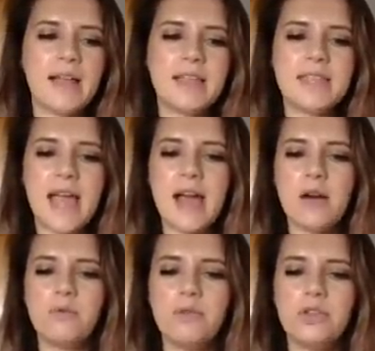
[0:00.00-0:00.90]
and
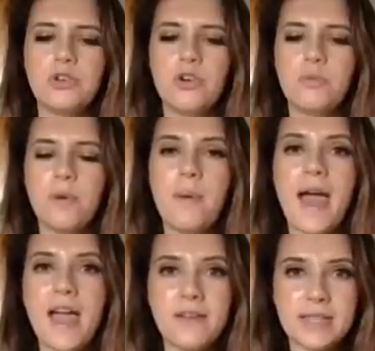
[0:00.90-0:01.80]
now you're
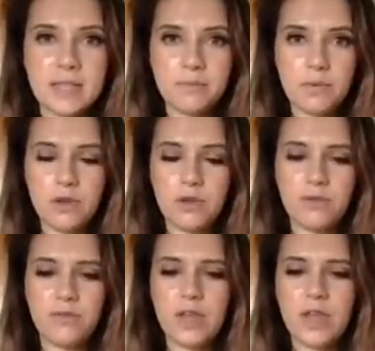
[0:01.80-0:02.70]
preparing to
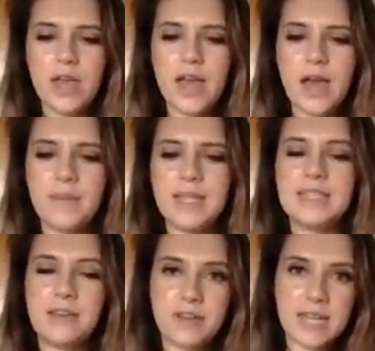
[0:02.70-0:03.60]
move in a
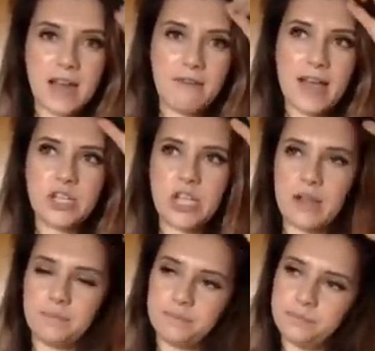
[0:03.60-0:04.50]
different
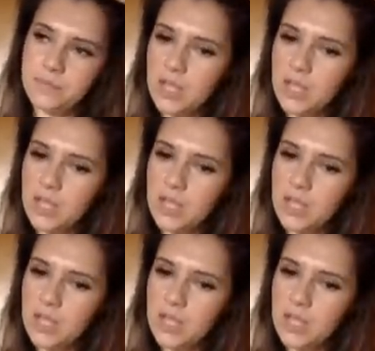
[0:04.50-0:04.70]
direction.